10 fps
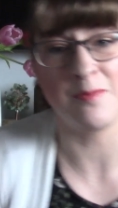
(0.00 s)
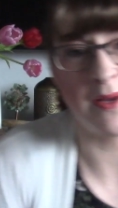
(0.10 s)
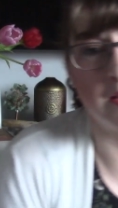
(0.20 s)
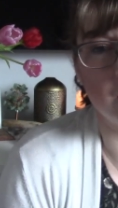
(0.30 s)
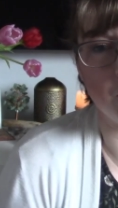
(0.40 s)
to
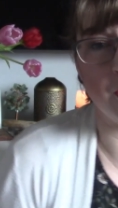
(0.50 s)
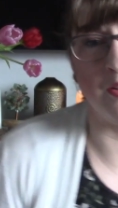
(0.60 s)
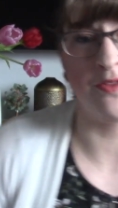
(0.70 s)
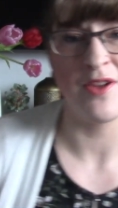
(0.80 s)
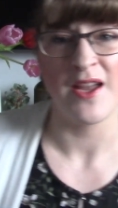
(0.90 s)
be sort
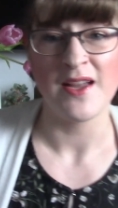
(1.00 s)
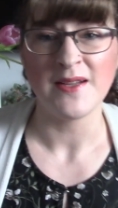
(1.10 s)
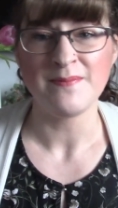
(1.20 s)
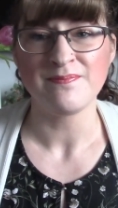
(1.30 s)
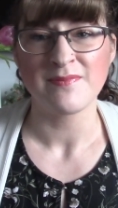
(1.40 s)
of
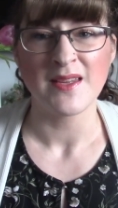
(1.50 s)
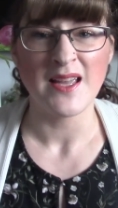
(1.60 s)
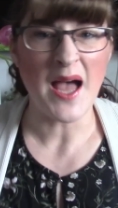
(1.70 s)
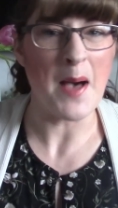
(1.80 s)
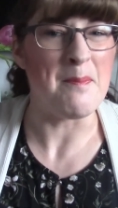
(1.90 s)

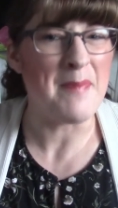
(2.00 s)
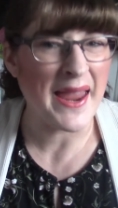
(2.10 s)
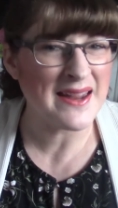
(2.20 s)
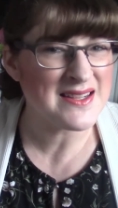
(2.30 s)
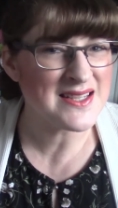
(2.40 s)

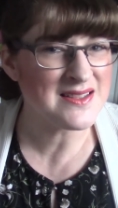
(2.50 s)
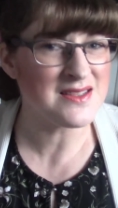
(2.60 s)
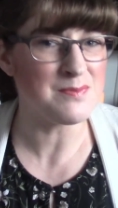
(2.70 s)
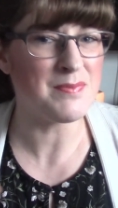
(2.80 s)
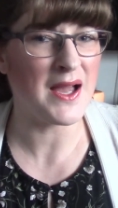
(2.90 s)

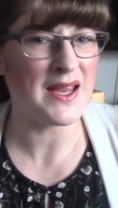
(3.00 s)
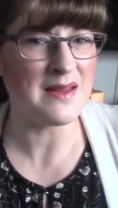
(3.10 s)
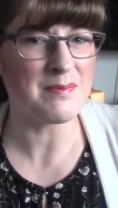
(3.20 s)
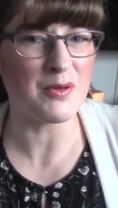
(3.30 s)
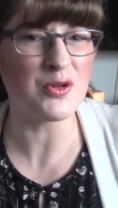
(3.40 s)
abandoned
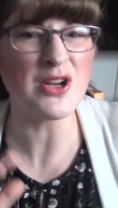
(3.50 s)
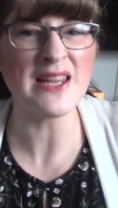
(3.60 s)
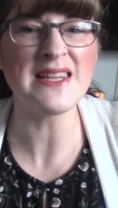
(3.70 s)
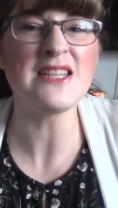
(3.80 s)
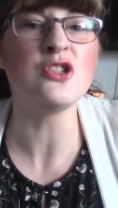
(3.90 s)
by, or
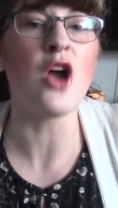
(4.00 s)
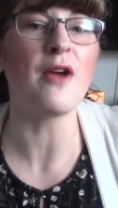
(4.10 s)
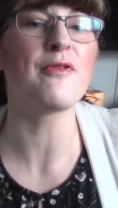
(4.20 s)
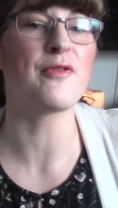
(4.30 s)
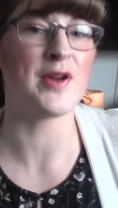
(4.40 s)
at least
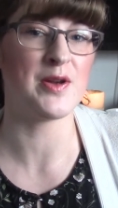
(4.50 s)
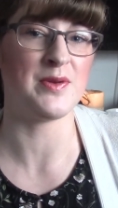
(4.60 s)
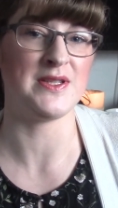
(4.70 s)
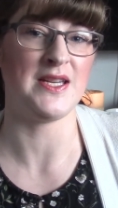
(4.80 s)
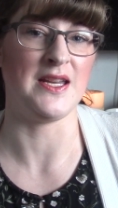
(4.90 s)
not
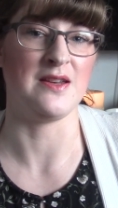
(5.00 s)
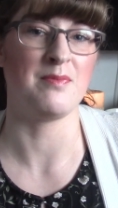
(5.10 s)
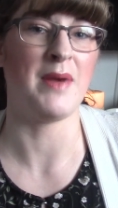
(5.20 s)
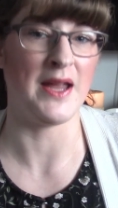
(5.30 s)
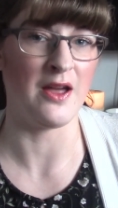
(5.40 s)
frequented
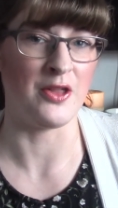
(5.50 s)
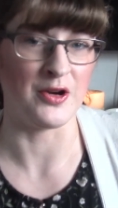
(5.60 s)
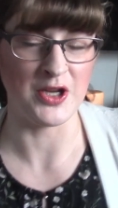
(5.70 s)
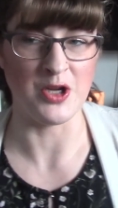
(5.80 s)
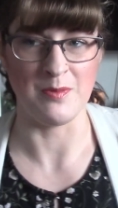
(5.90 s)
by,
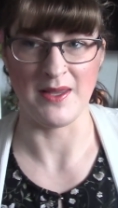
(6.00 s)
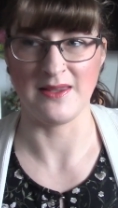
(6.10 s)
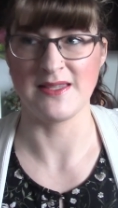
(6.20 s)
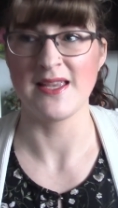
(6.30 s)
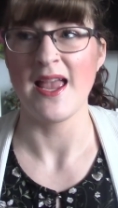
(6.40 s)
other
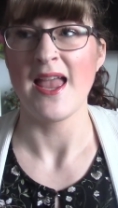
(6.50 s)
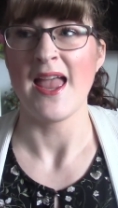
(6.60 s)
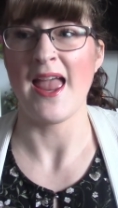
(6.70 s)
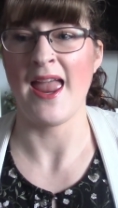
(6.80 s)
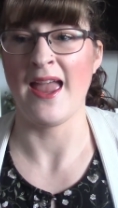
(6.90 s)
humans.
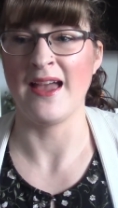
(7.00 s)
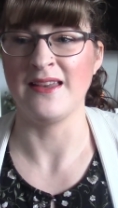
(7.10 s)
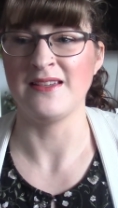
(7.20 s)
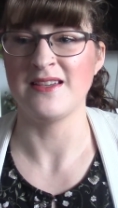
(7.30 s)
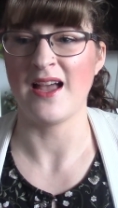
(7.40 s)

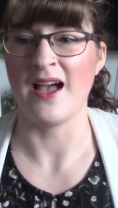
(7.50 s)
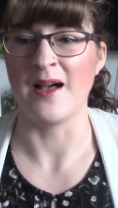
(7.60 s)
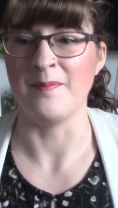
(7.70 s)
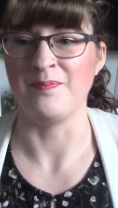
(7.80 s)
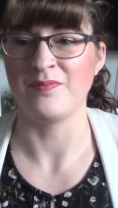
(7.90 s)
And
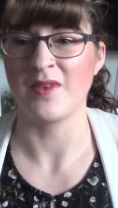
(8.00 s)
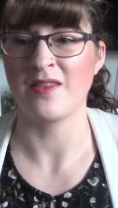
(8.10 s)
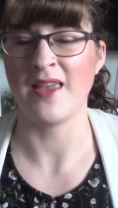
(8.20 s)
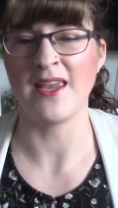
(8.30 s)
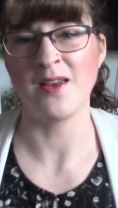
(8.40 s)

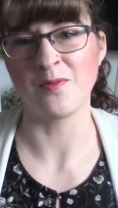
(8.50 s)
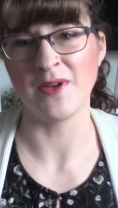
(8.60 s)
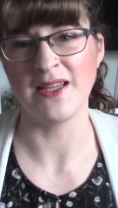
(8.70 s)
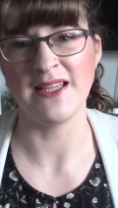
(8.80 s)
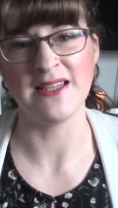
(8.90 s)
they can
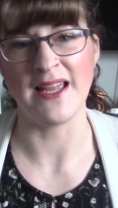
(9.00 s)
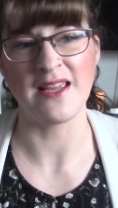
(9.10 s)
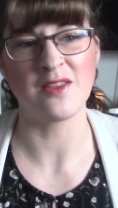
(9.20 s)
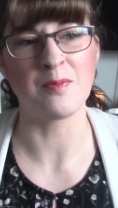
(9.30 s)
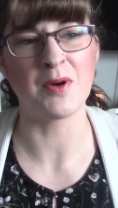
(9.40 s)
really,
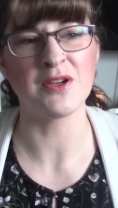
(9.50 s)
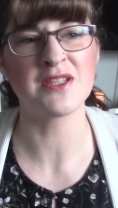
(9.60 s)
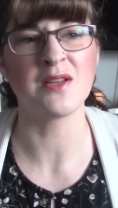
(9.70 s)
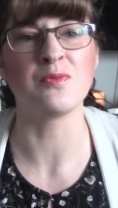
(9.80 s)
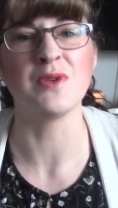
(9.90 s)
like, the
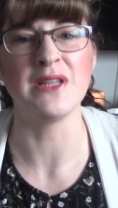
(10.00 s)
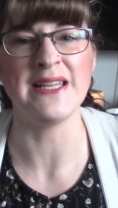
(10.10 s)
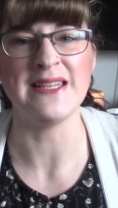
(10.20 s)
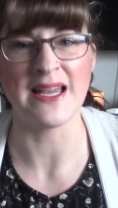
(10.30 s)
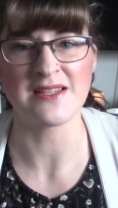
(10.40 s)
birds can
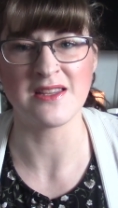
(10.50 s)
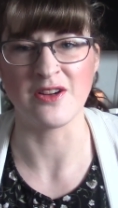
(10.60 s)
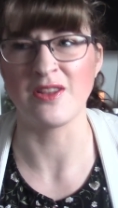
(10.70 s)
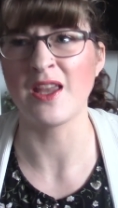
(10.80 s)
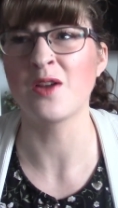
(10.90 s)
really nest
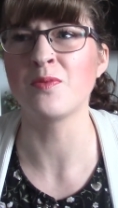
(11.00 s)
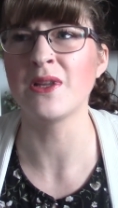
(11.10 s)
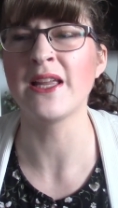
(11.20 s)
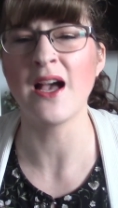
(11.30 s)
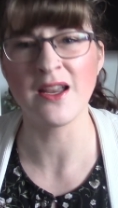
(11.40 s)
there. They can
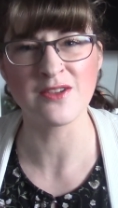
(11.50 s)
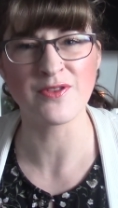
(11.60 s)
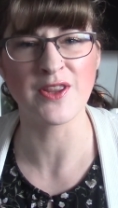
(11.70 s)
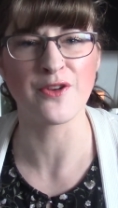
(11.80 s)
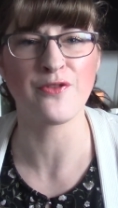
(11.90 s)
really hunt
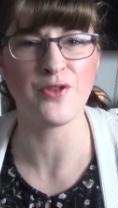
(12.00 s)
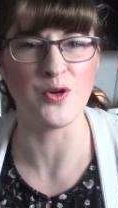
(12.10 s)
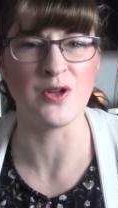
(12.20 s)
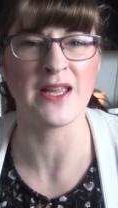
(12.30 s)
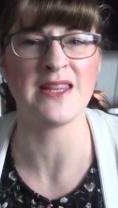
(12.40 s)
for their
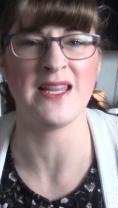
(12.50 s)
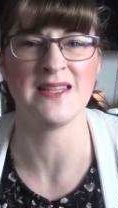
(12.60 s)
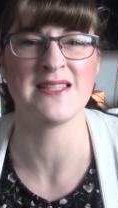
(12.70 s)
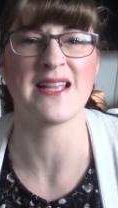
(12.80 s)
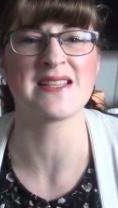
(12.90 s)
food, like the
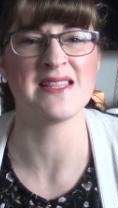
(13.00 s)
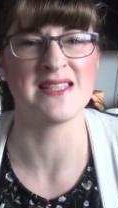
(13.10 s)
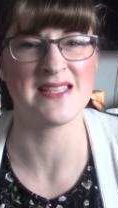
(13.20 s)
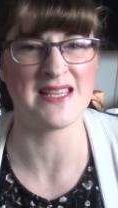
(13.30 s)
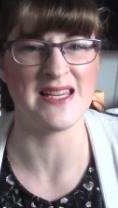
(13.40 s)
insects and
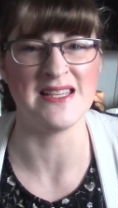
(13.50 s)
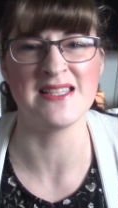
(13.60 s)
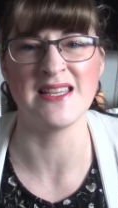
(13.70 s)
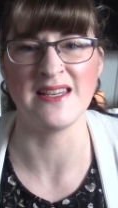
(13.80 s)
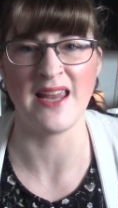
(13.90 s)

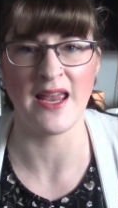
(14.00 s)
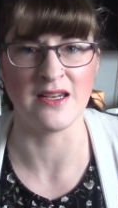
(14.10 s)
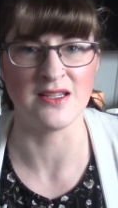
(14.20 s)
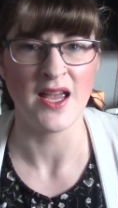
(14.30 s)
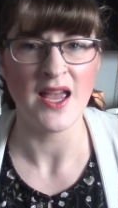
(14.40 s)
seeds and